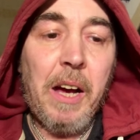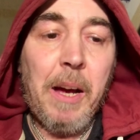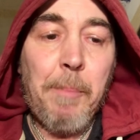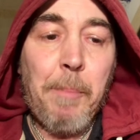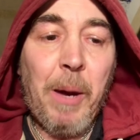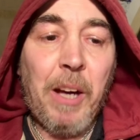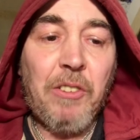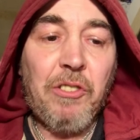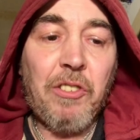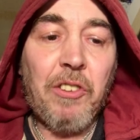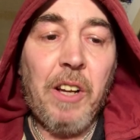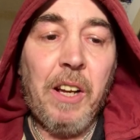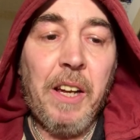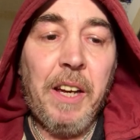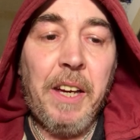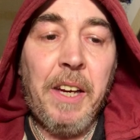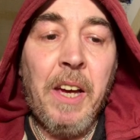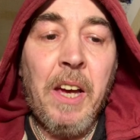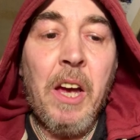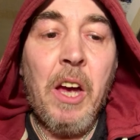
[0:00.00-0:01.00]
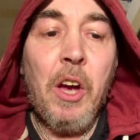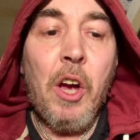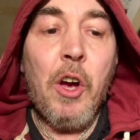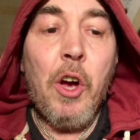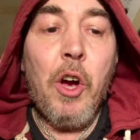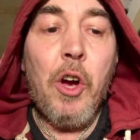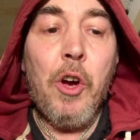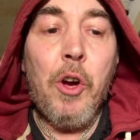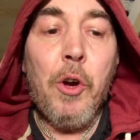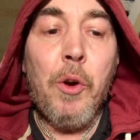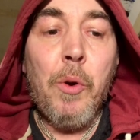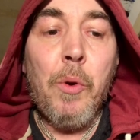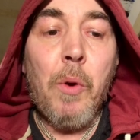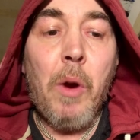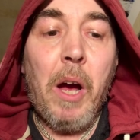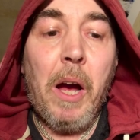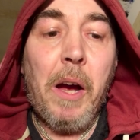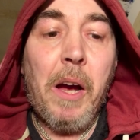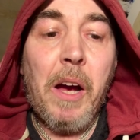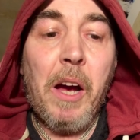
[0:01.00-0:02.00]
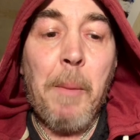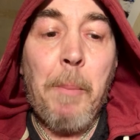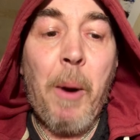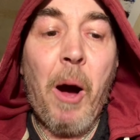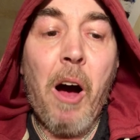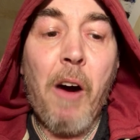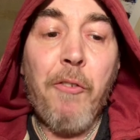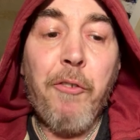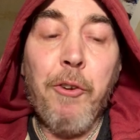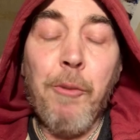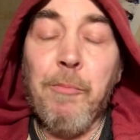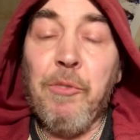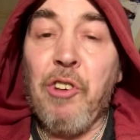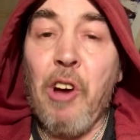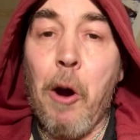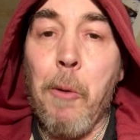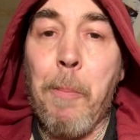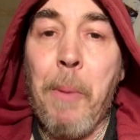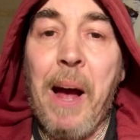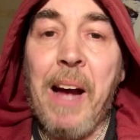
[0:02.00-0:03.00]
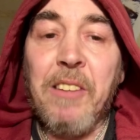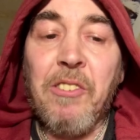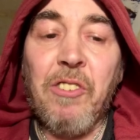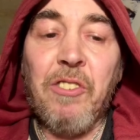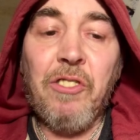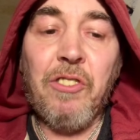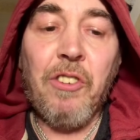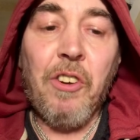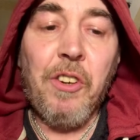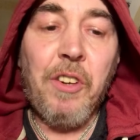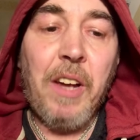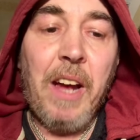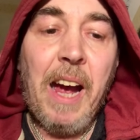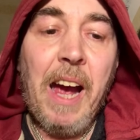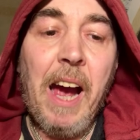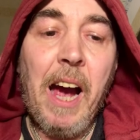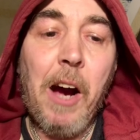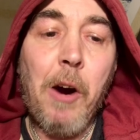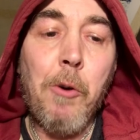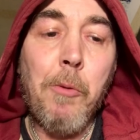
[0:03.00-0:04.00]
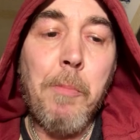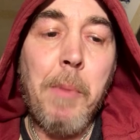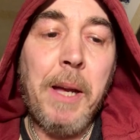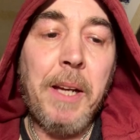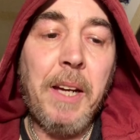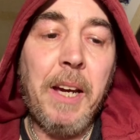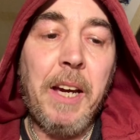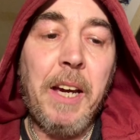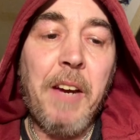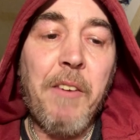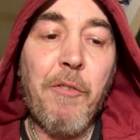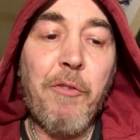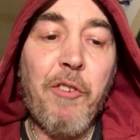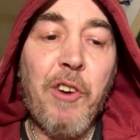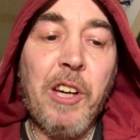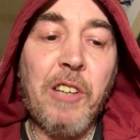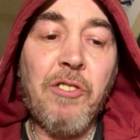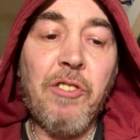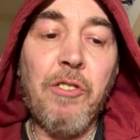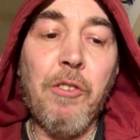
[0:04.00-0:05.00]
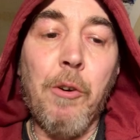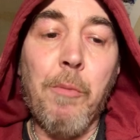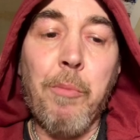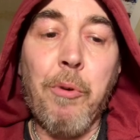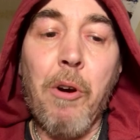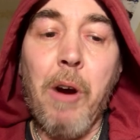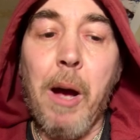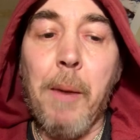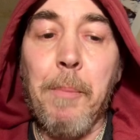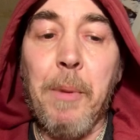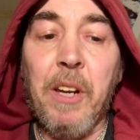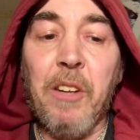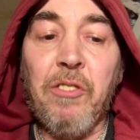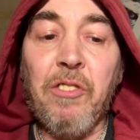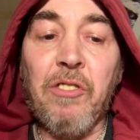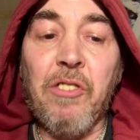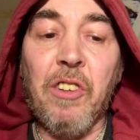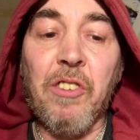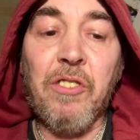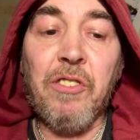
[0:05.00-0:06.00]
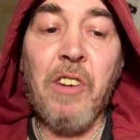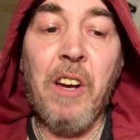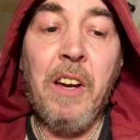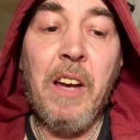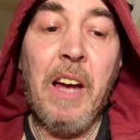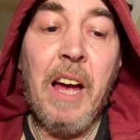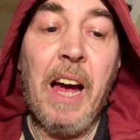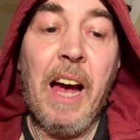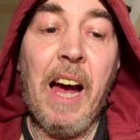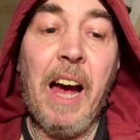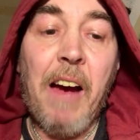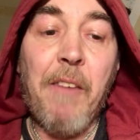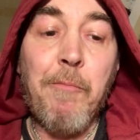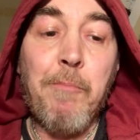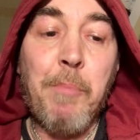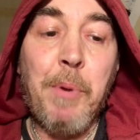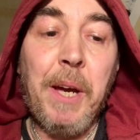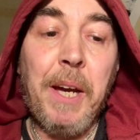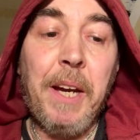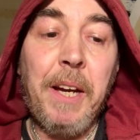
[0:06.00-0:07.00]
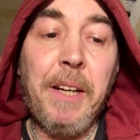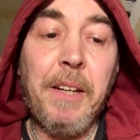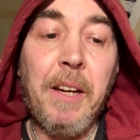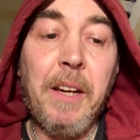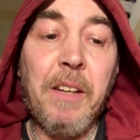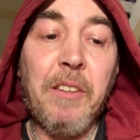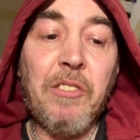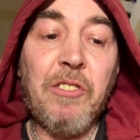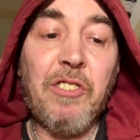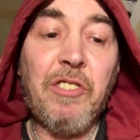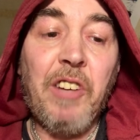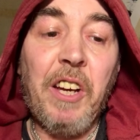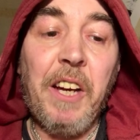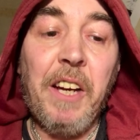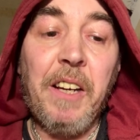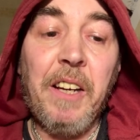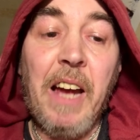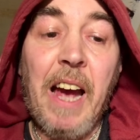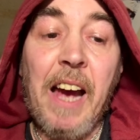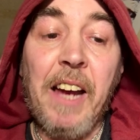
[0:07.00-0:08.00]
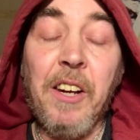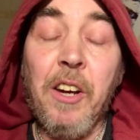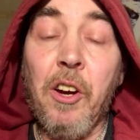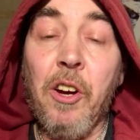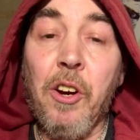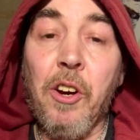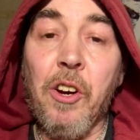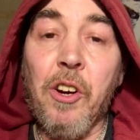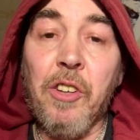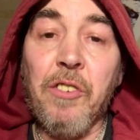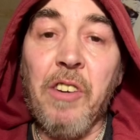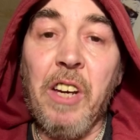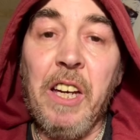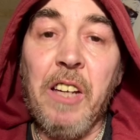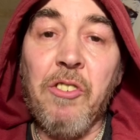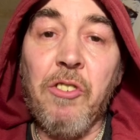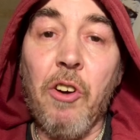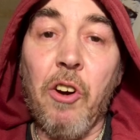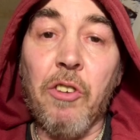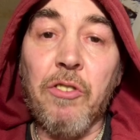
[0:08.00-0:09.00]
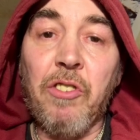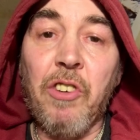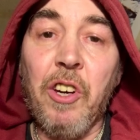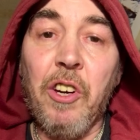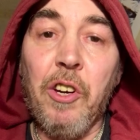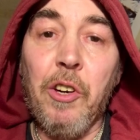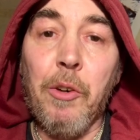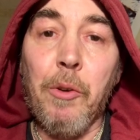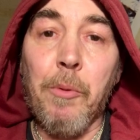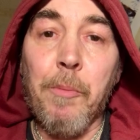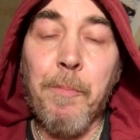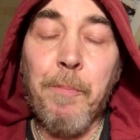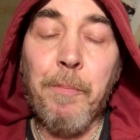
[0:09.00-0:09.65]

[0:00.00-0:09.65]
basically, who, apart from Joe Patterson, how many fictional prime ministers have been seen and heard in Doctor Who?